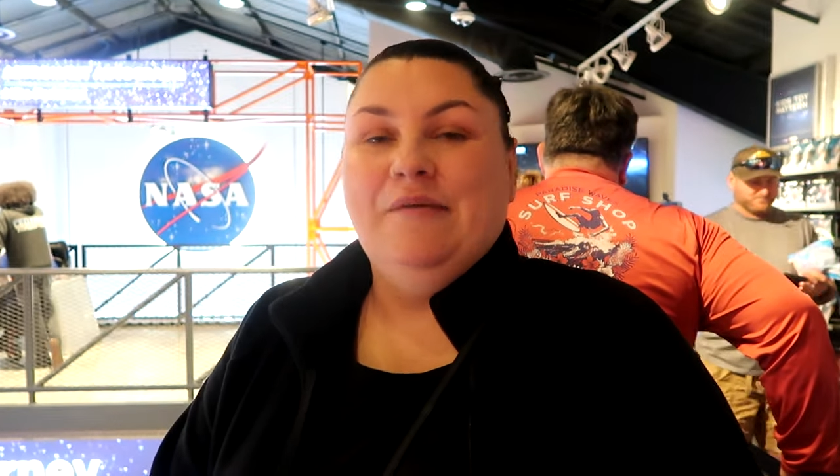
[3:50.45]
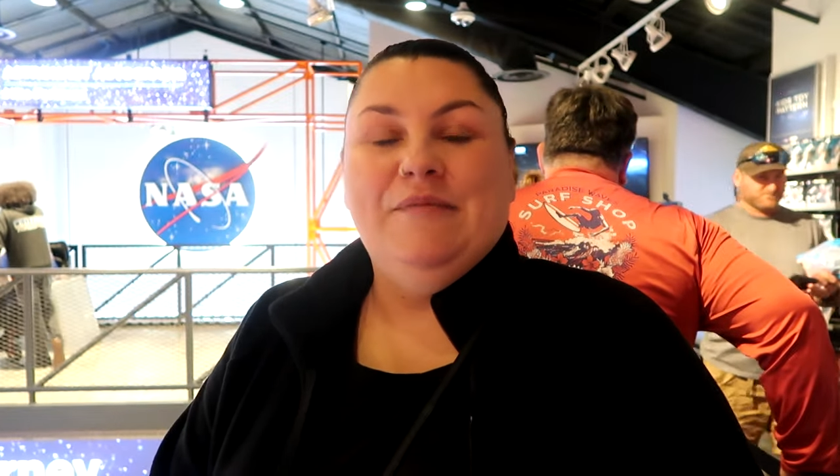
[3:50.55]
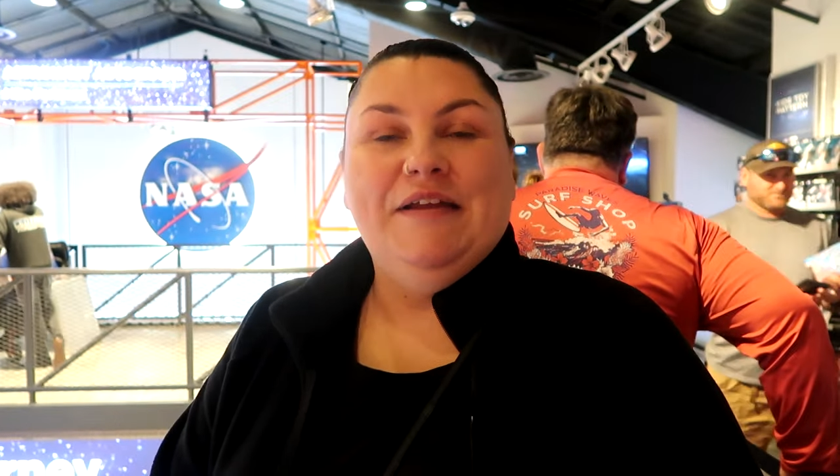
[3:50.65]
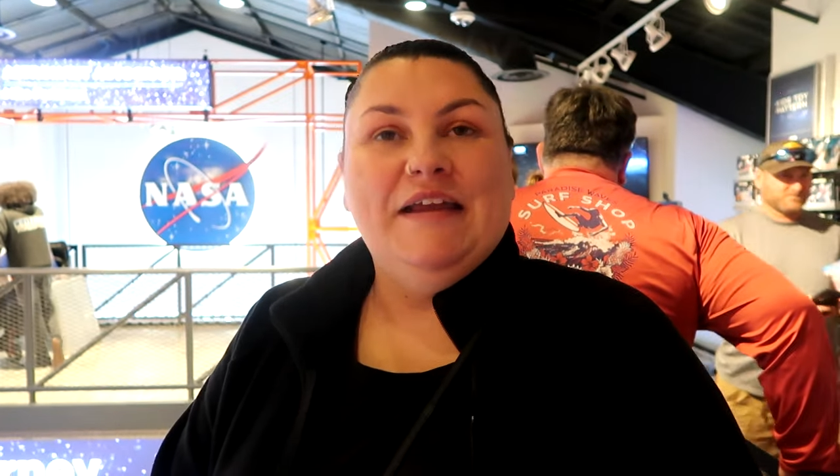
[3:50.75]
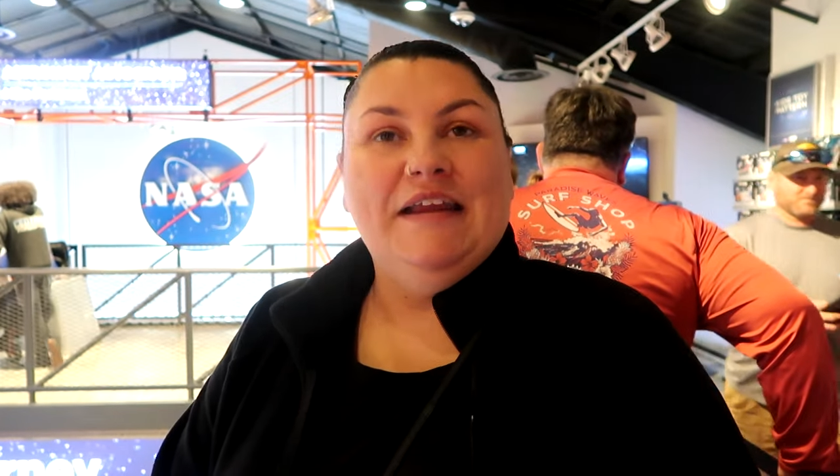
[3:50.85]

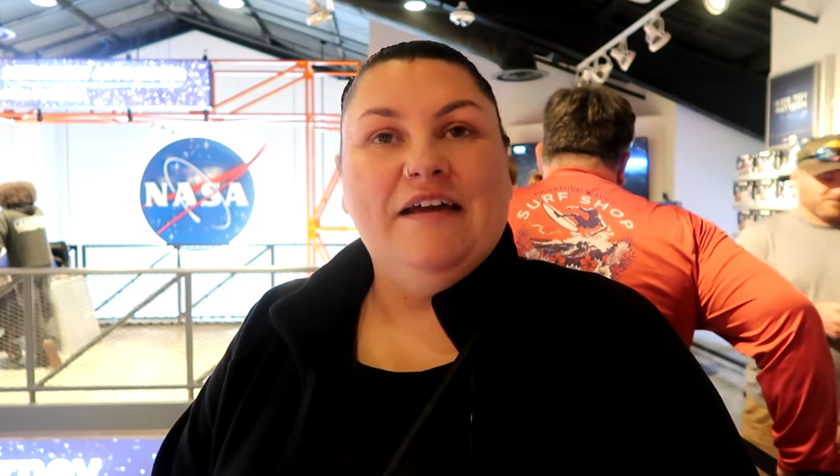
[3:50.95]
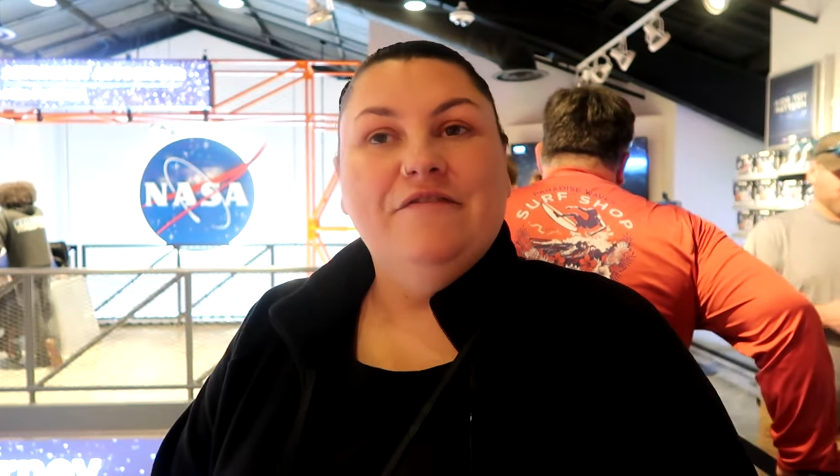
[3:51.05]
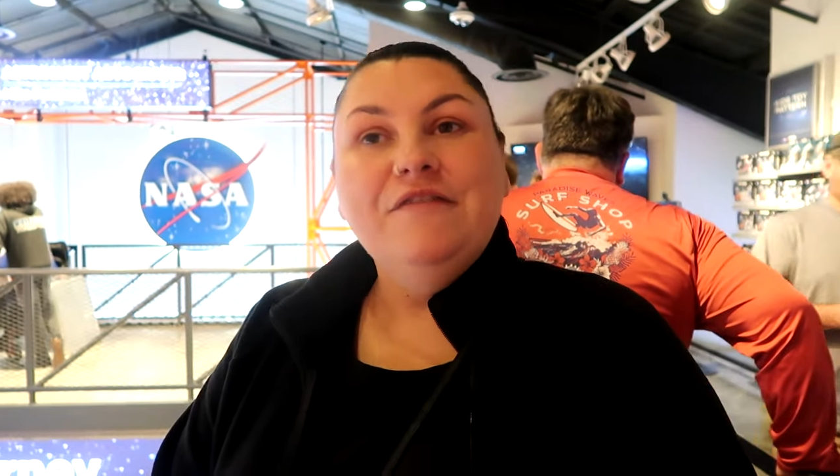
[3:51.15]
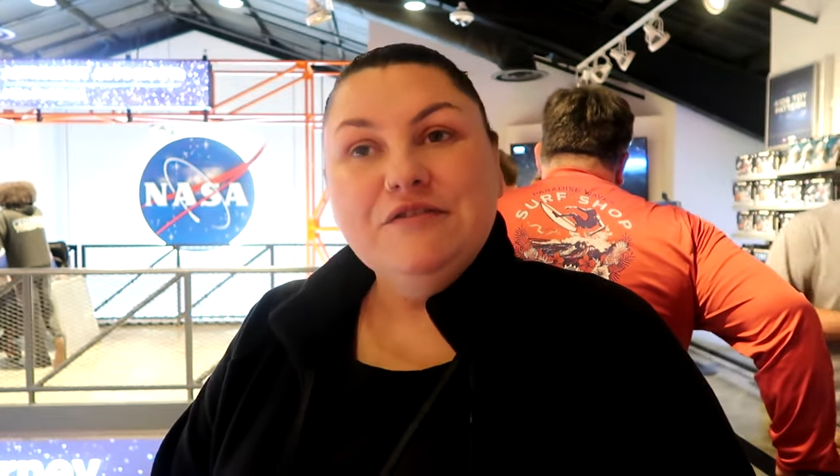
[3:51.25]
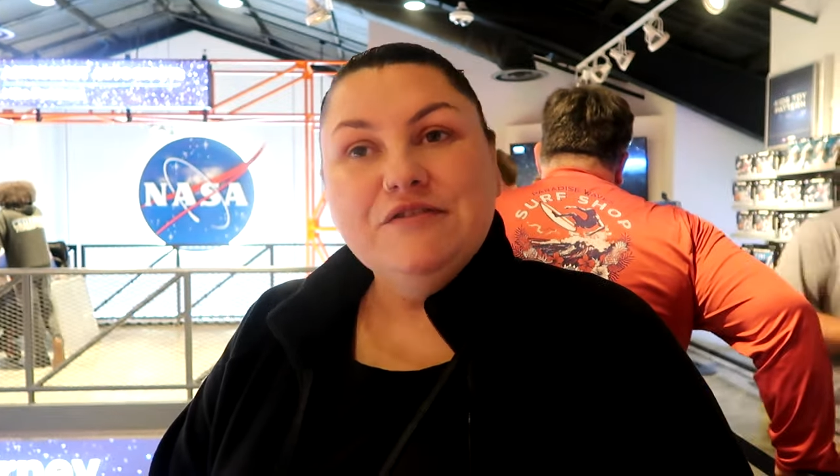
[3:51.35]
And we're going to get
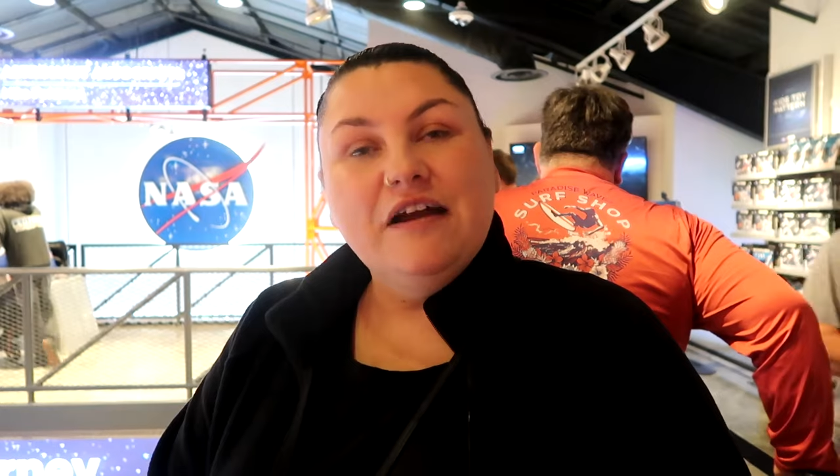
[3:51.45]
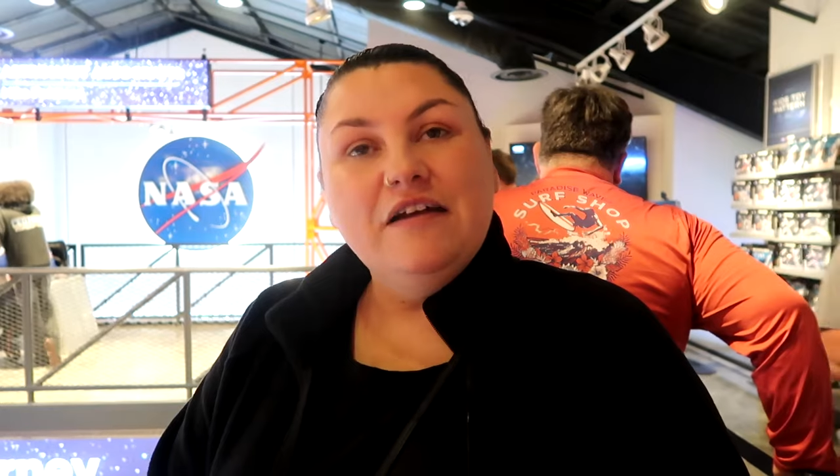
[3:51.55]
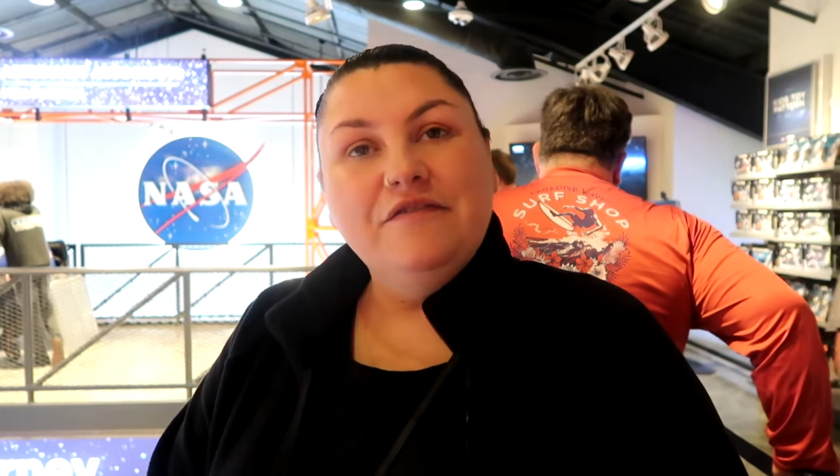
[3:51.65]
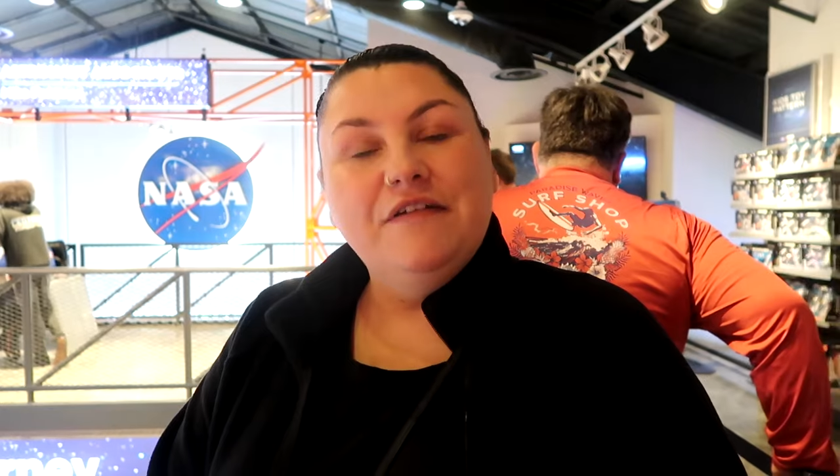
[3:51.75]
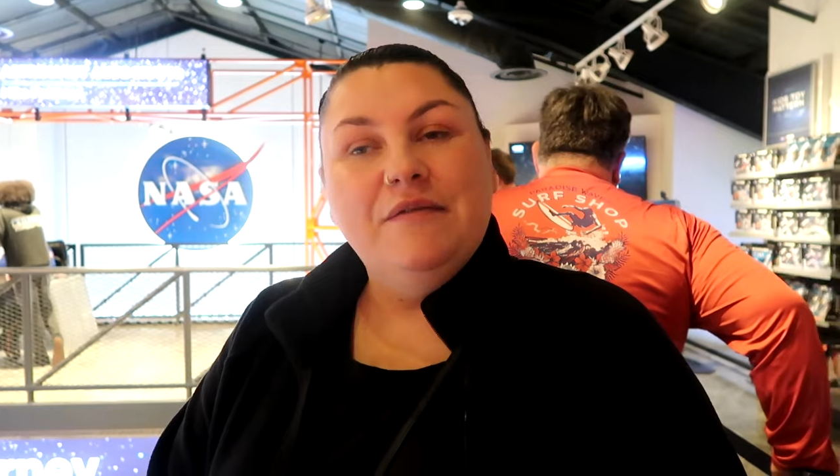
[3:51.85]
a photograph,